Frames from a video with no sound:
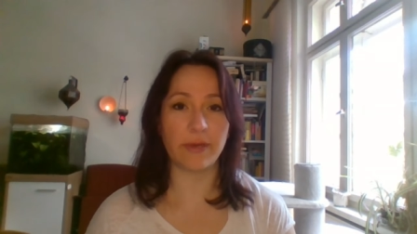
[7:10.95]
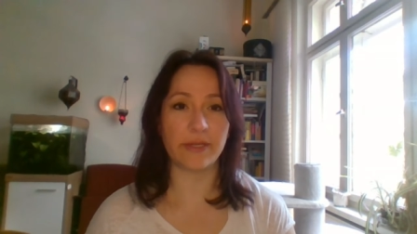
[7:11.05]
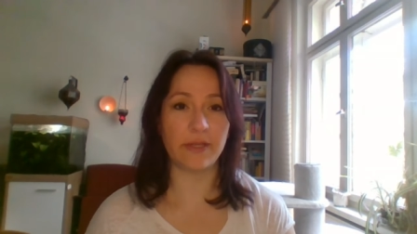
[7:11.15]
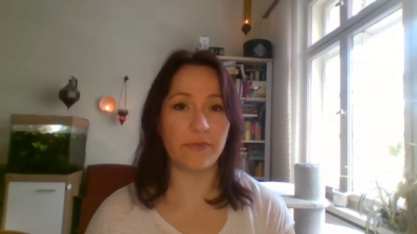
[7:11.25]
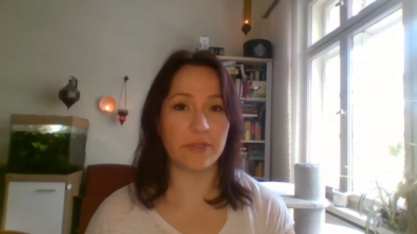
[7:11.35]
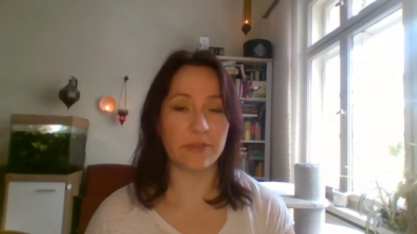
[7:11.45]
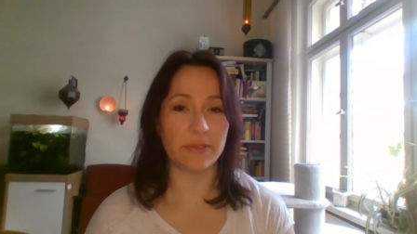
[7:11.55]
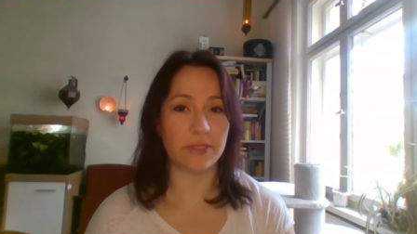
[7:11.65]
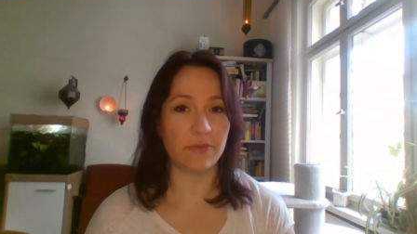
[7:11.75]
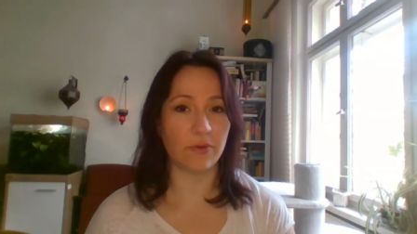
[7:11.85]
But if it's a
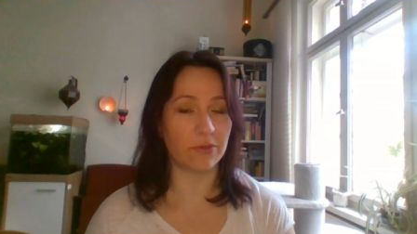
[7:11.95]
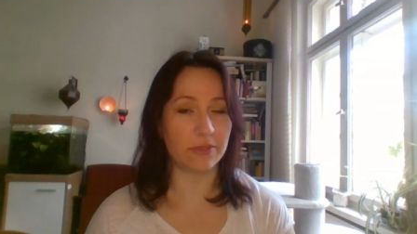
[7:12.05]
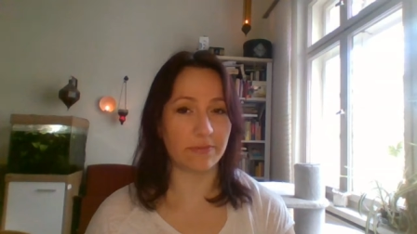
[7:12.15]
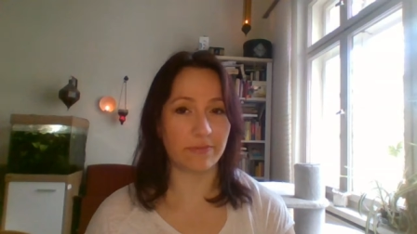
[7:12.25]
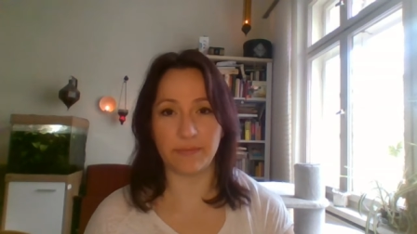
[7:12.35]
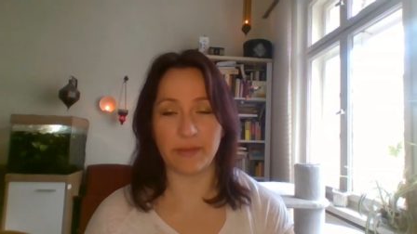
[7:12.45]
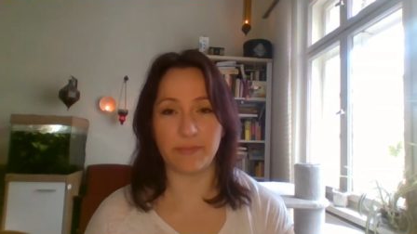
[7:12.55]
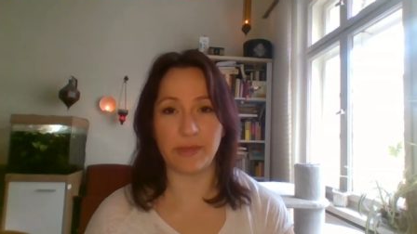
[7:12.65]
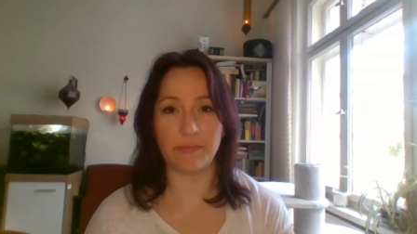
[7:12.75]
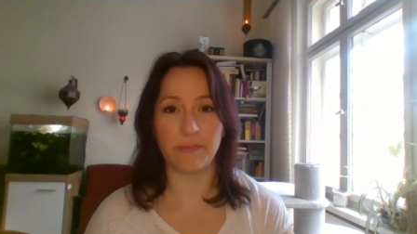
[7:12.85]
busy road, it
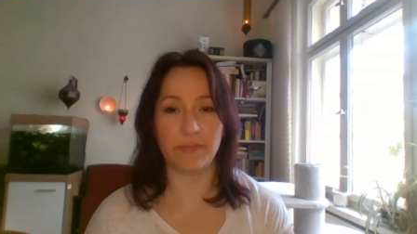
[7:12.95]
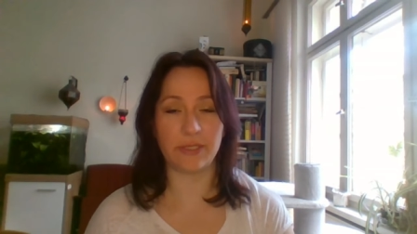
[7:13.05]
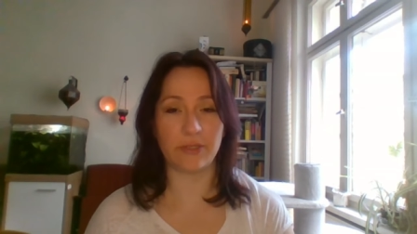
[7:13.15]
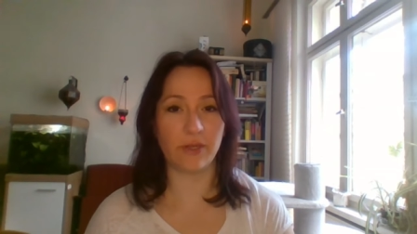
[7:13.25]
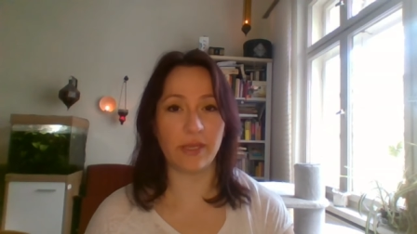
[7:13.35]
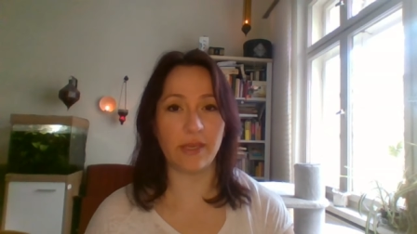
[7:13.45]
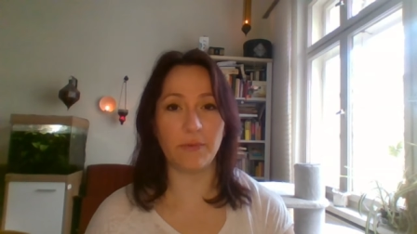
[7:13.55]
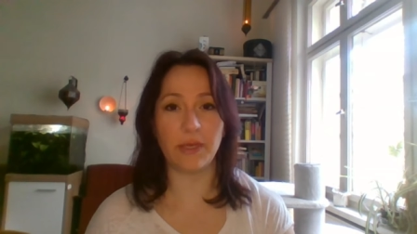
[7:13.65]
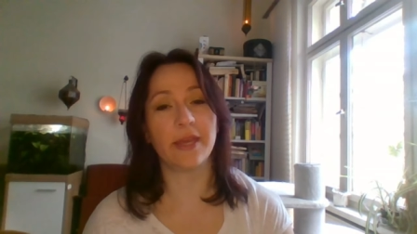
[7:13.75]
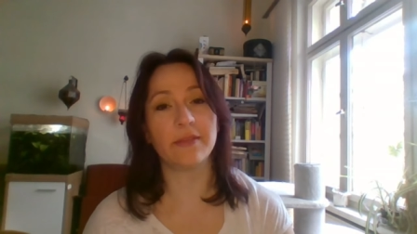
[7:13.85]
might be a bit tricky.
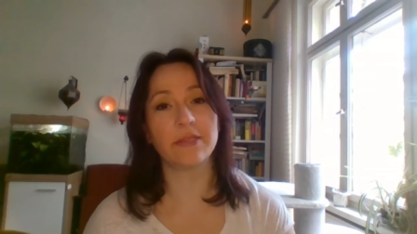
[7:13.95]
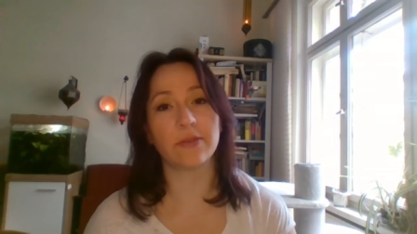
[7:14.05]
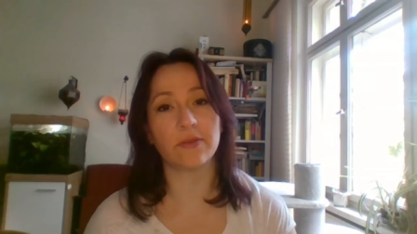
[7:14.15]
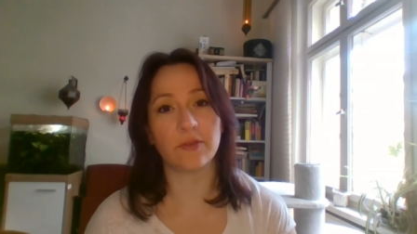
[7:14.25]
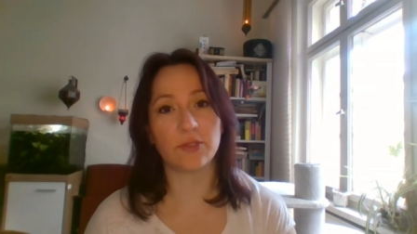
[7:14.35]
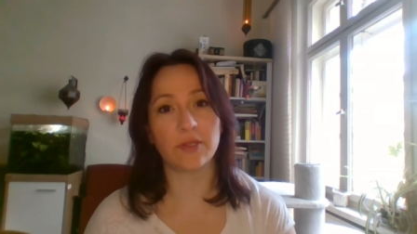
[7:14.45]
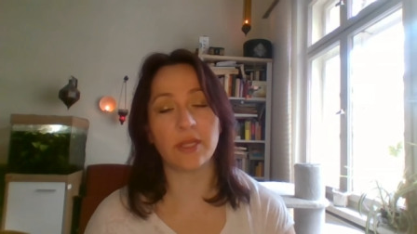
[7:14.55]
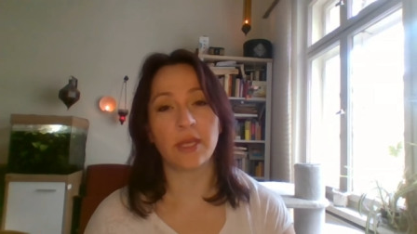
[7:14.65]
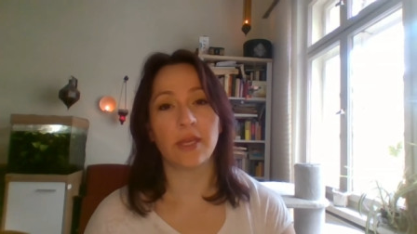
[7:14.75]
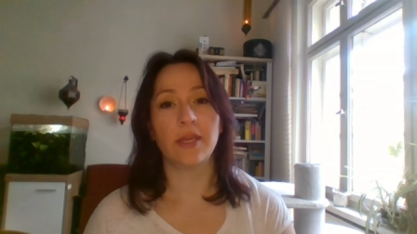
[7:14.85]
We had this
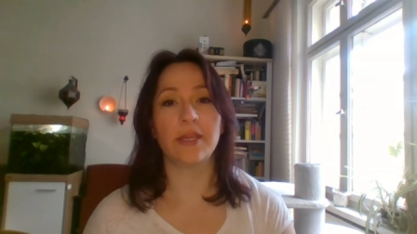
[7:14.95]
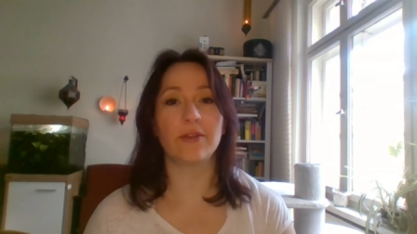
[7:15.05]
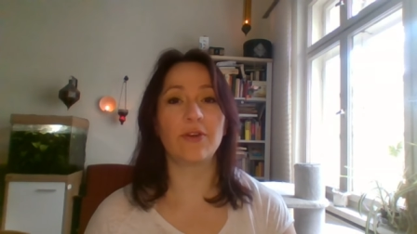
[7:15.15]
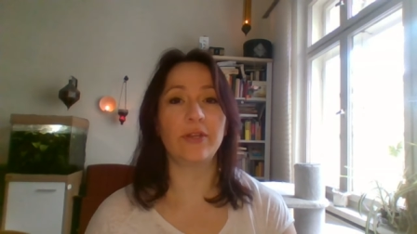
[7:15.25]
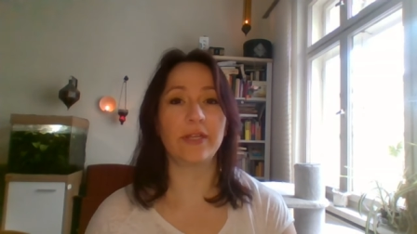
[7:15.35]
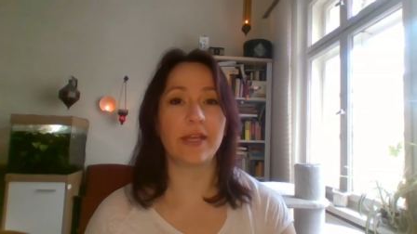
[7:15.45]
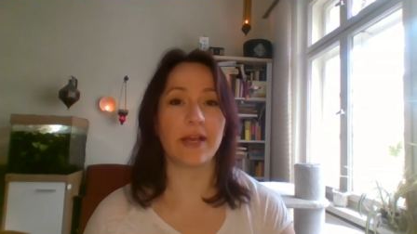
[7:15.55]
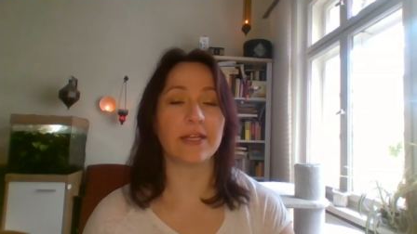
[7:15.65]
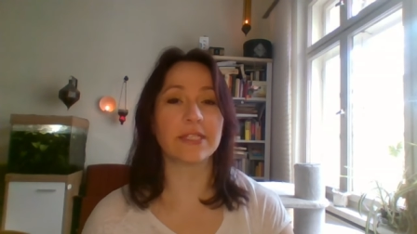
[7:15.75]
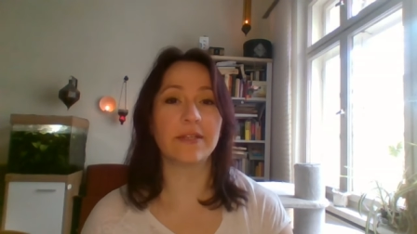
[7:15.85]
condition in Culzean
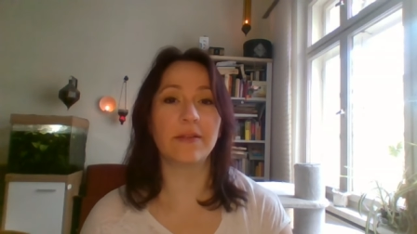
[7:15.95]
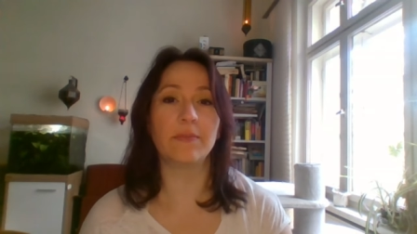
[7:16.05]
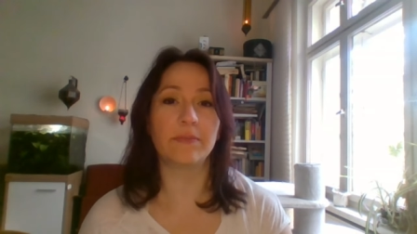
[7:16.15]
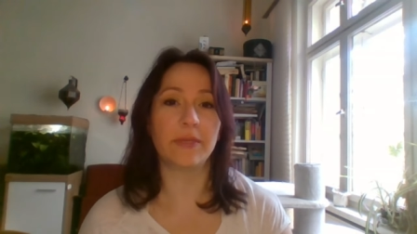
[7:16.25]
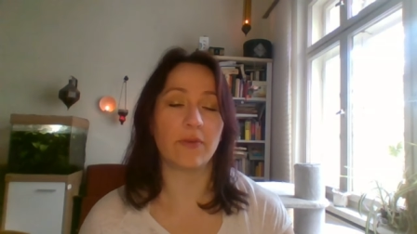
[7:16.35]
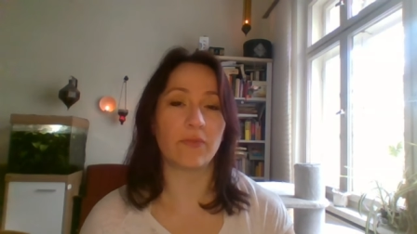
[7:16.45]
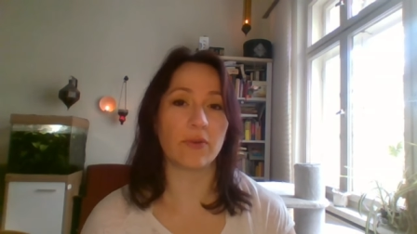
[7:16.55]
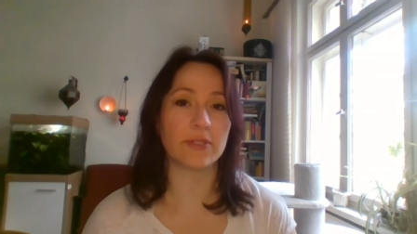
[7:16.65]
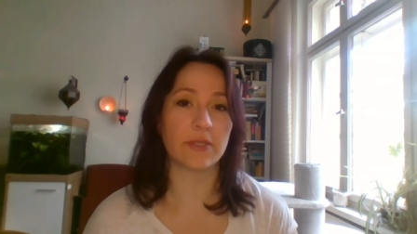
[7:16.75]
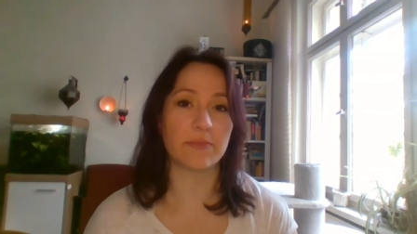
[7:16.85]
Castle. Yeah, of
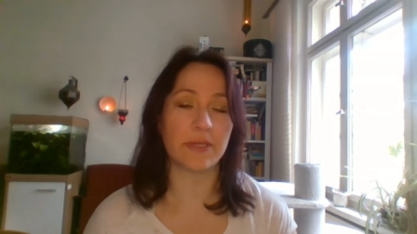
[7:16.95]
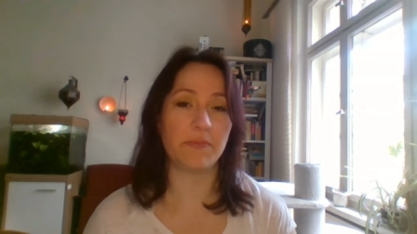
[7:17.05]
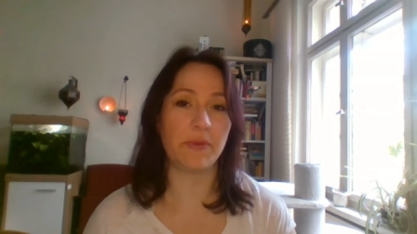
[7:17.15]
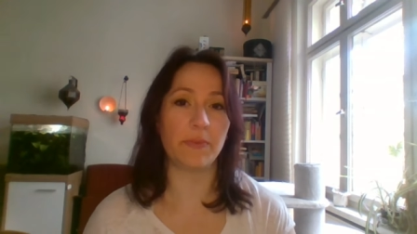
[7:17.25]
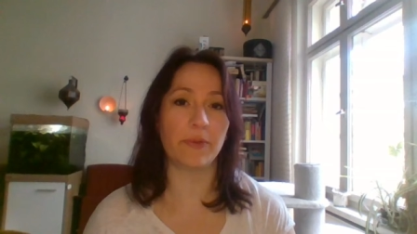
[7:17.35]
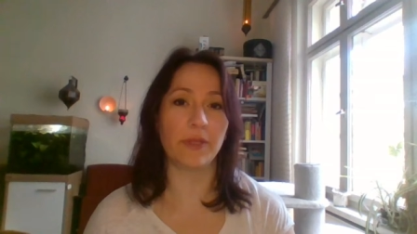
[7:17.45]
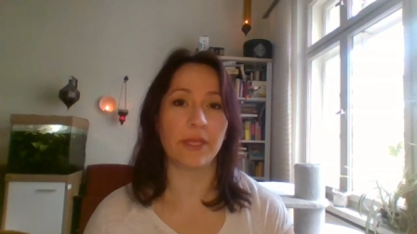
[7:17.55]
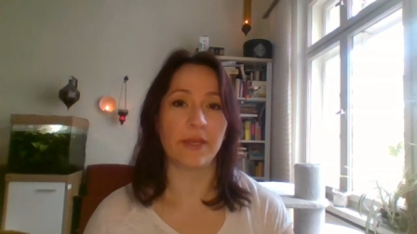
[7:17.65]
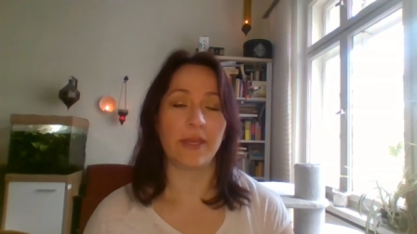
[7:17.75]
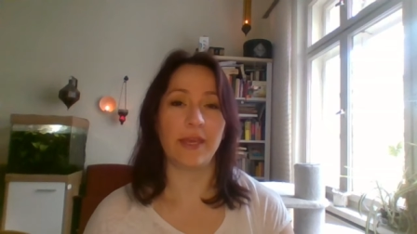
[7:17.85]
course, there's many people.